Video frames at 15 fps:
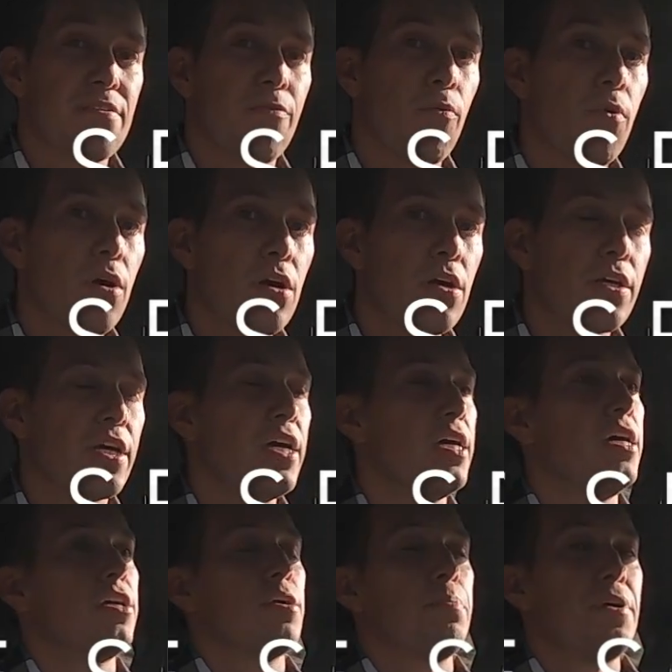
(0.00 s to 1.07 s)
of work,
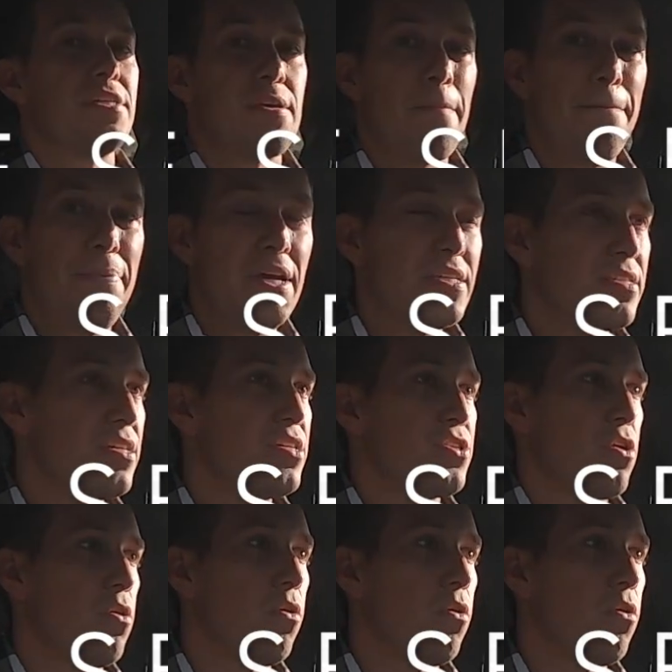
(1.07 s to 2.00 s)
your place of business,